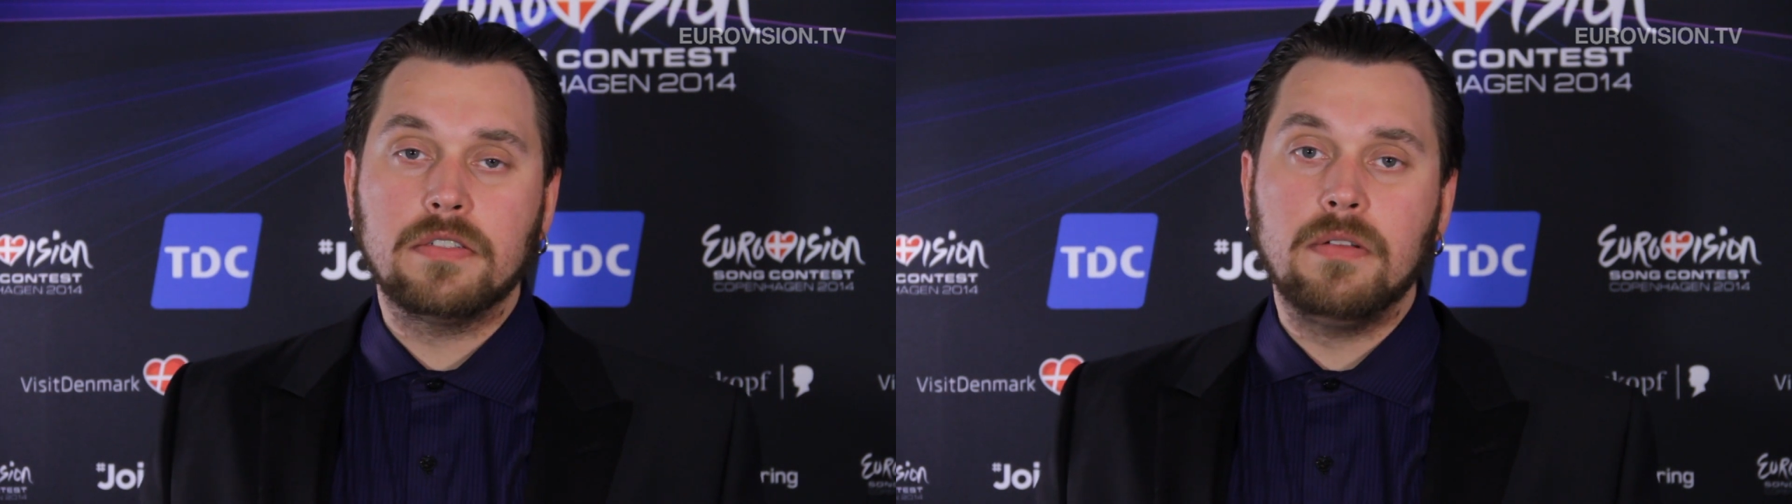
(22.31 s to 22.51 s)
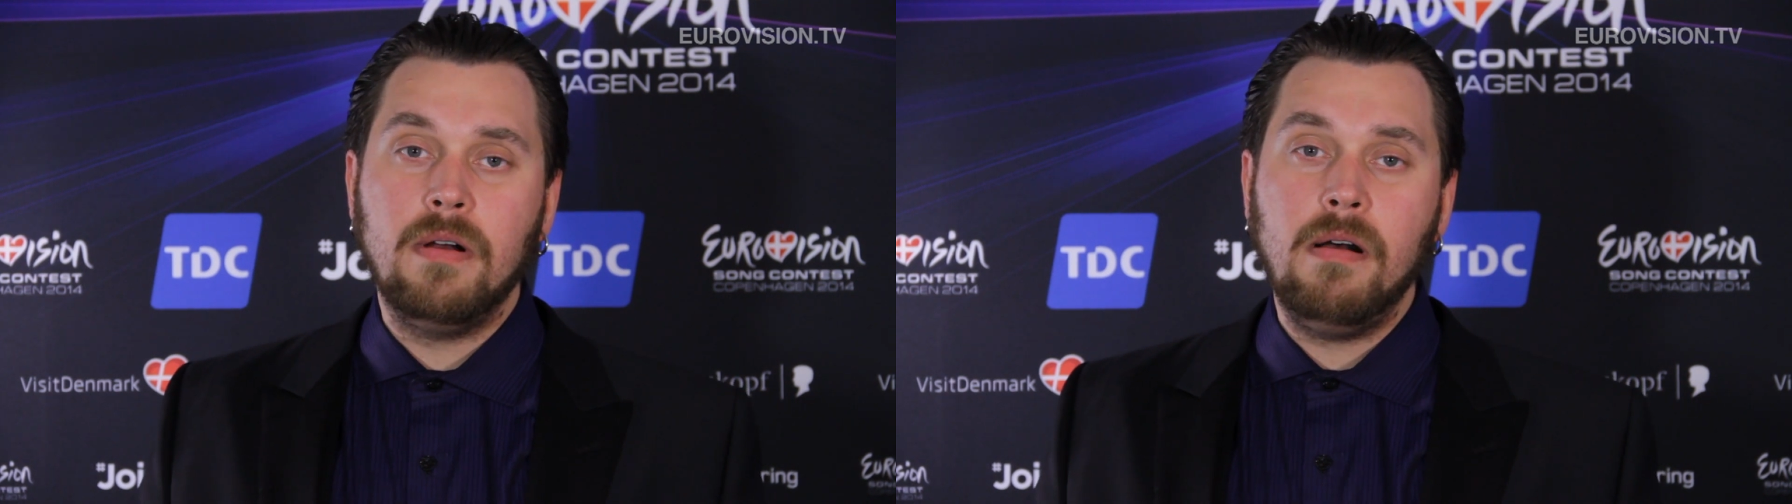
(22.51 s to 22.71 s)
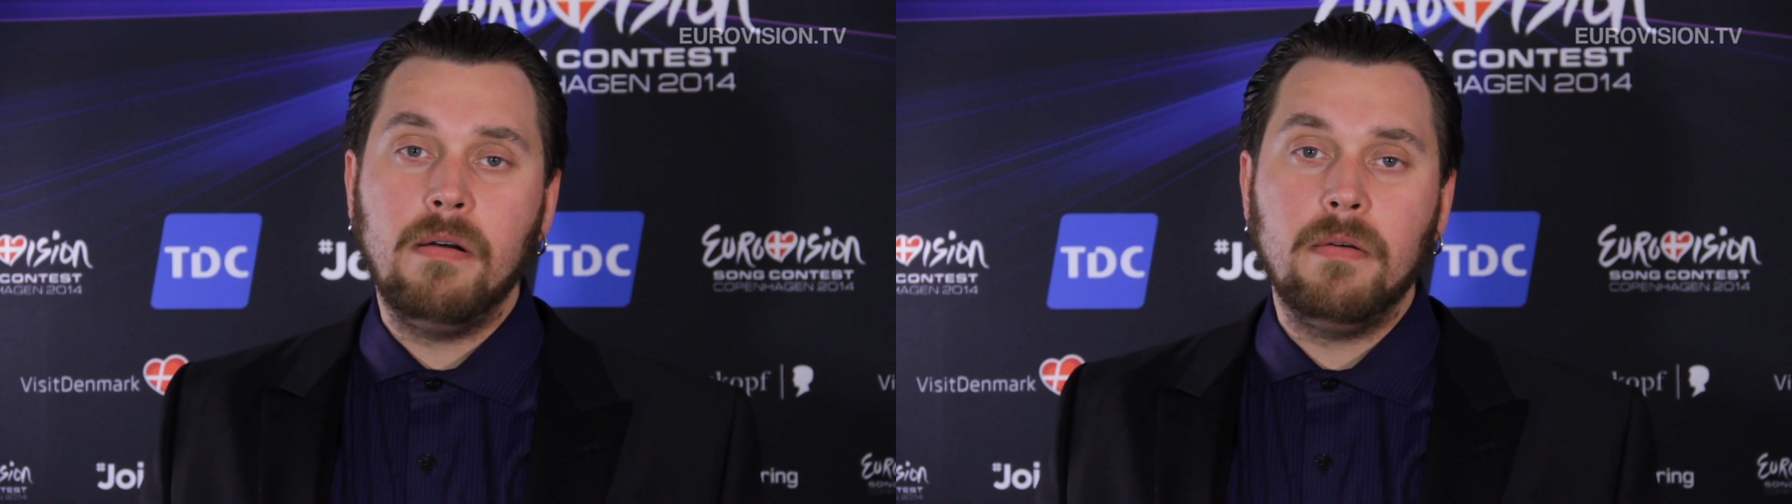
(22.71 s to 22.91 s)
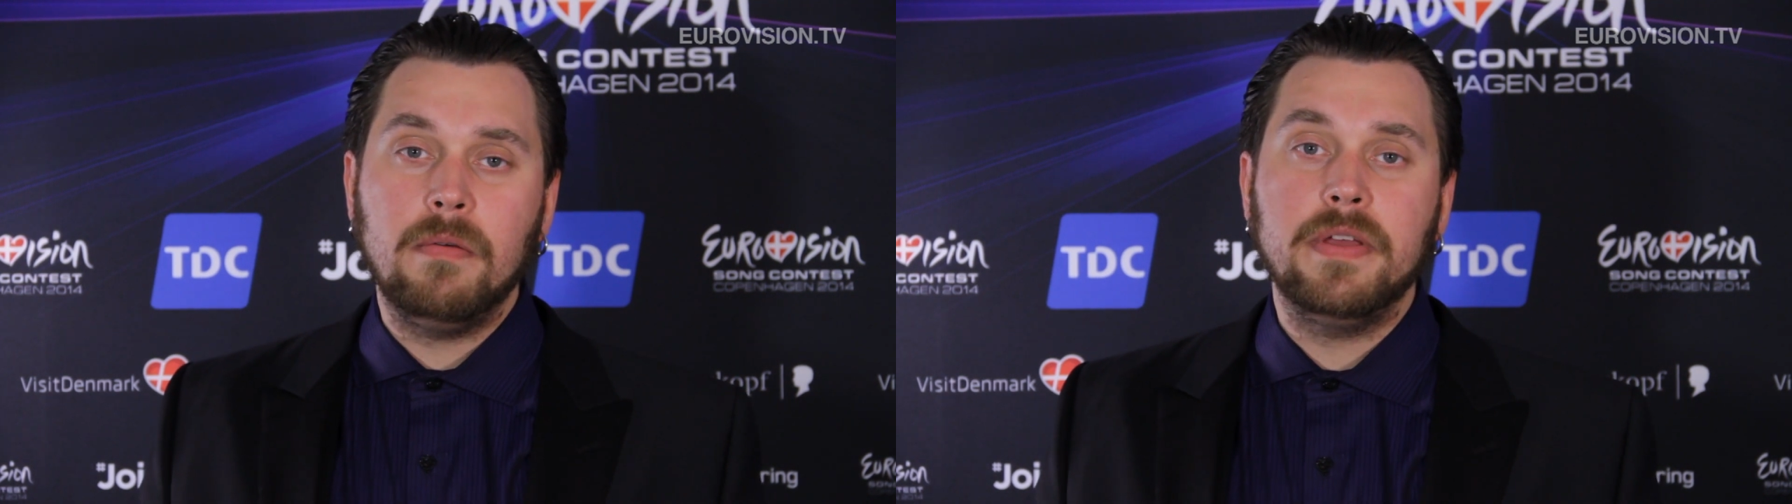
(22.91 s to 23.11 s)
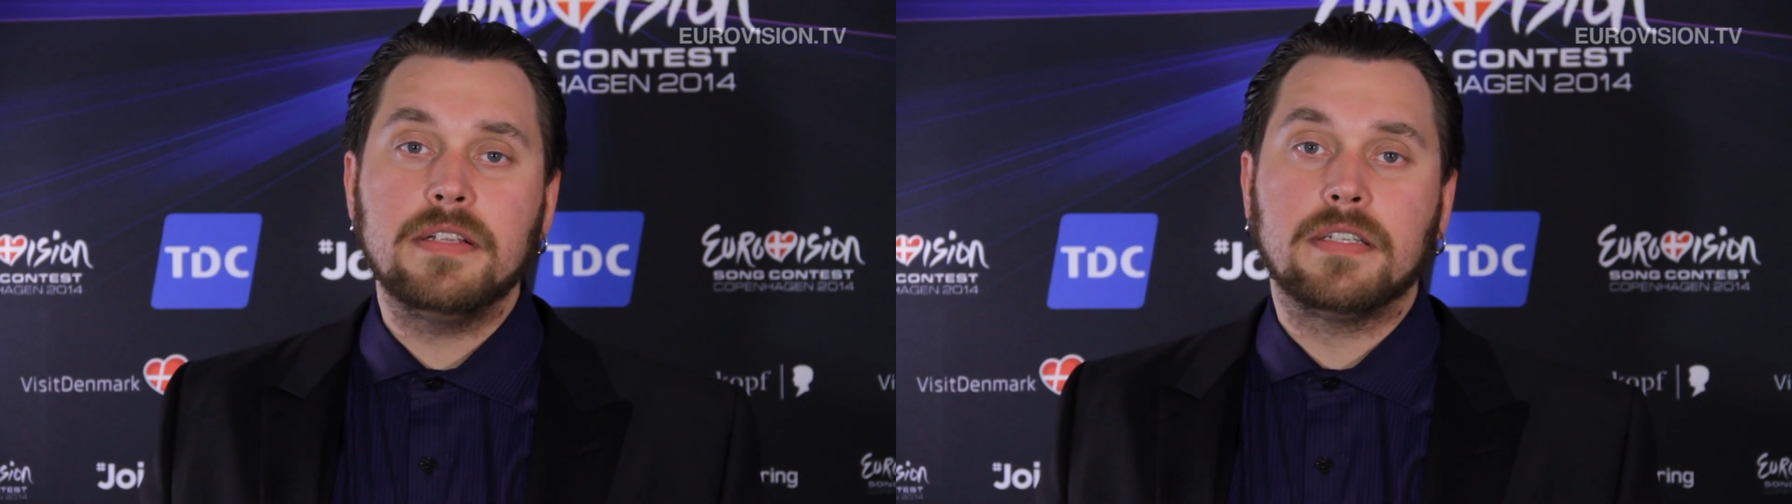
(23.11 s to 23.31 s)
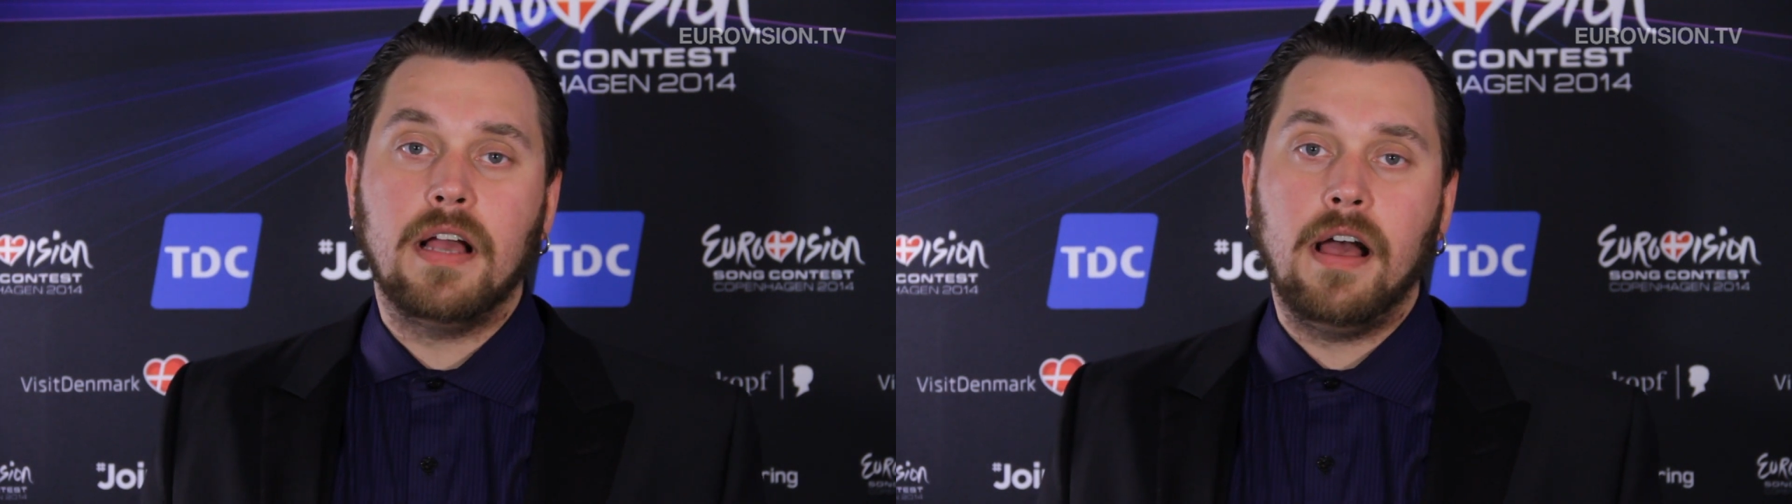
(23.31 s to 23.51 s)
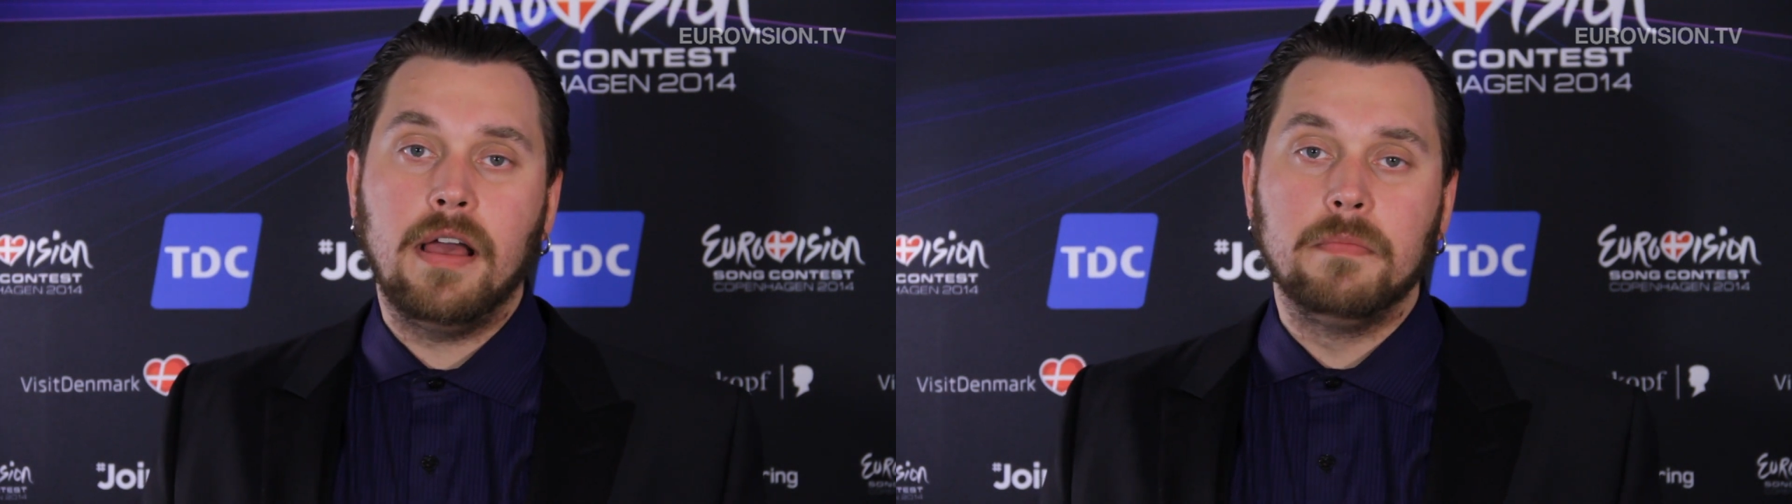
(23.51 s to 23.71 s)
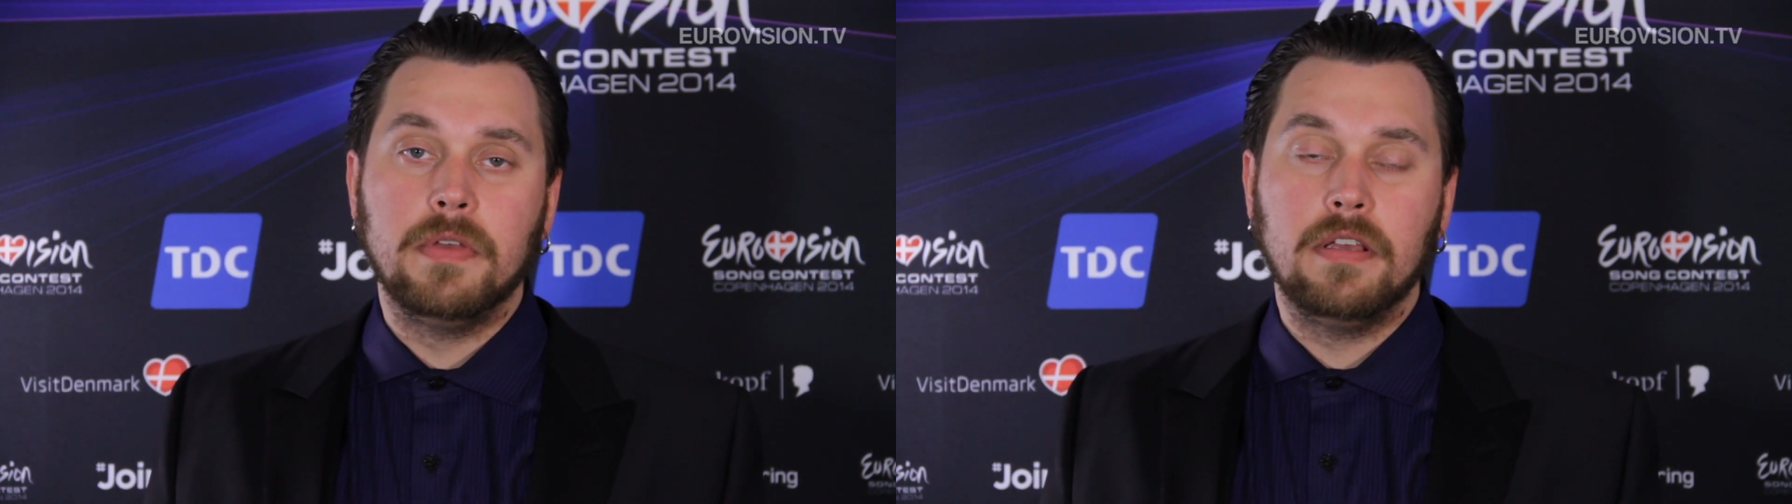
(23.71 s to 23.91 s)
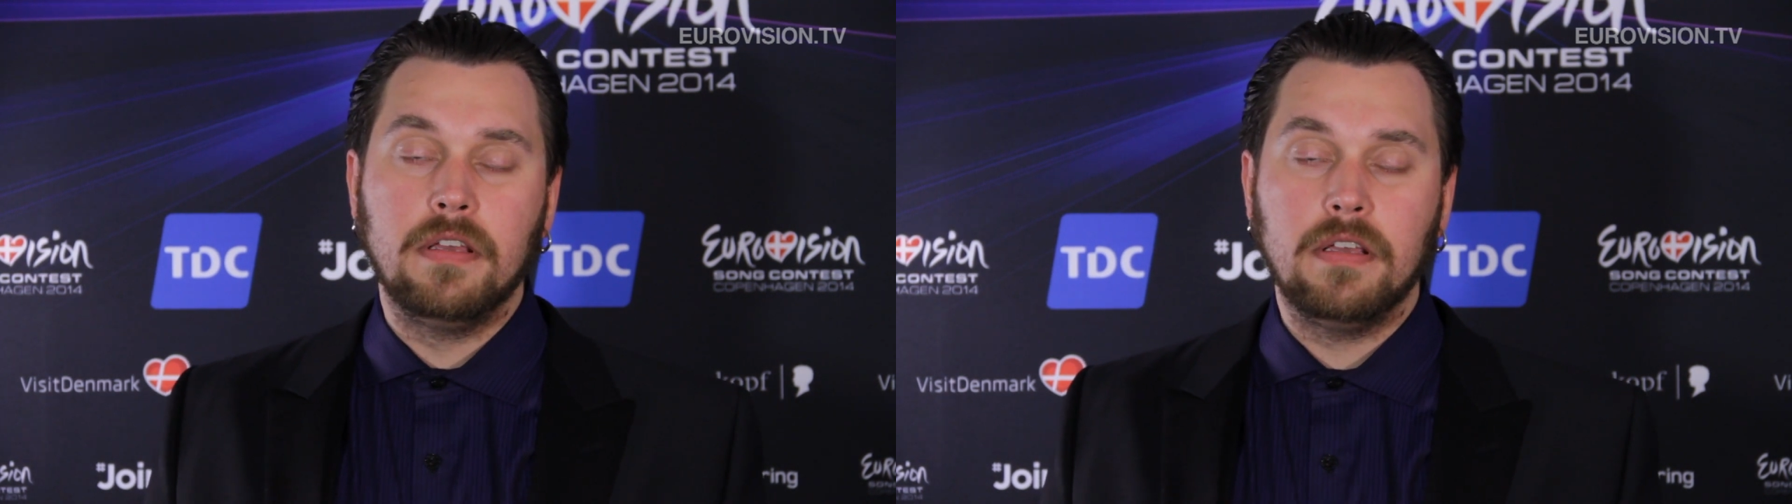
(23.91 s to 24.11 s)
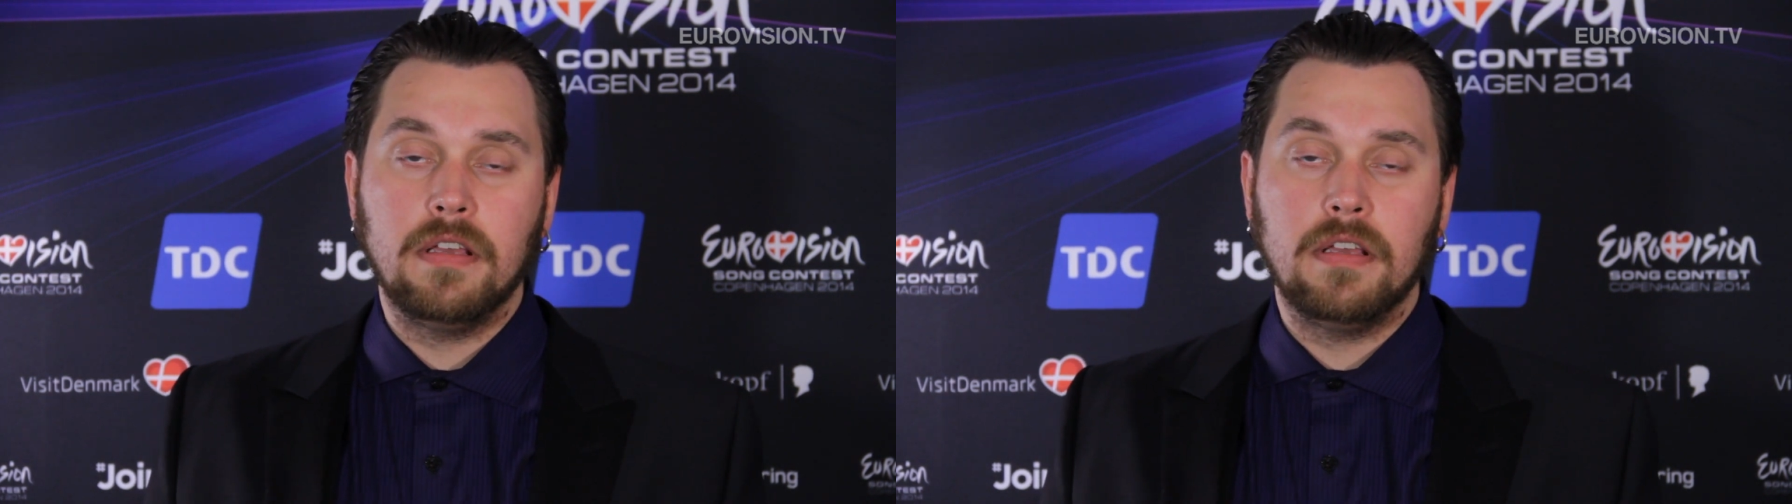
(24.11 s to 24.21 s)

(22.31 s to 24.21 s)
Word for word: storm inside me,